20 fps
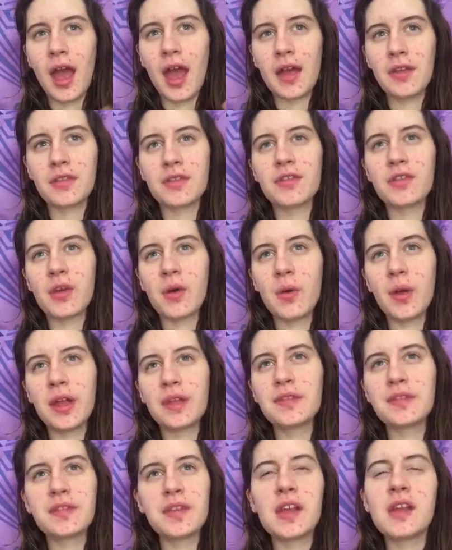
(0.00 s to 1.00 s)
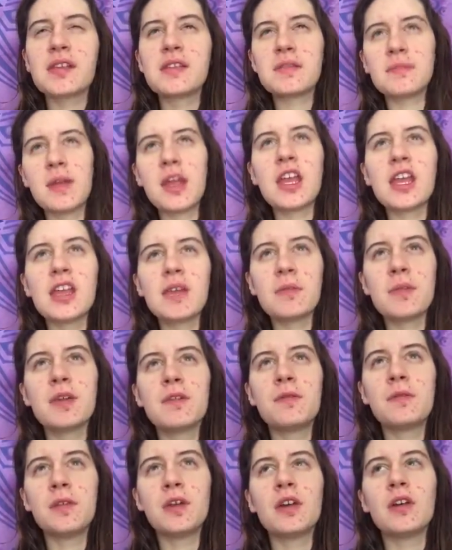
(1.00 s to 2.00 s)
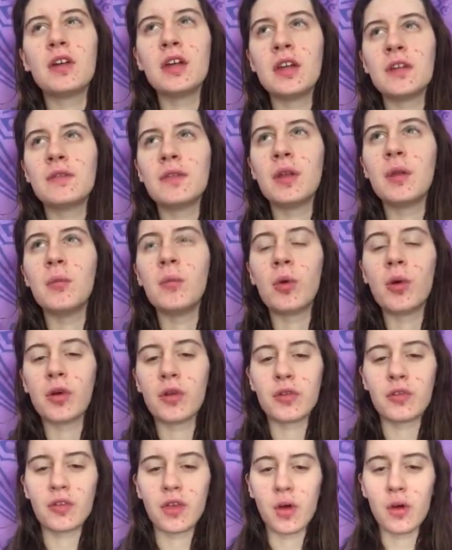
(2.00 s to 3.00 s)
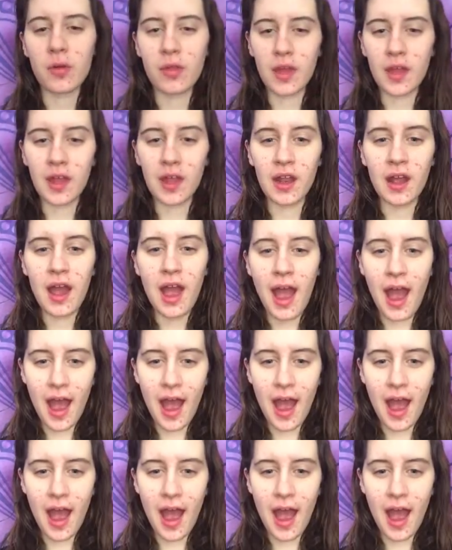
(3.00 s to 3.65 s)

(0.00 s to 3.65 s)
and so it's making me feel even more so that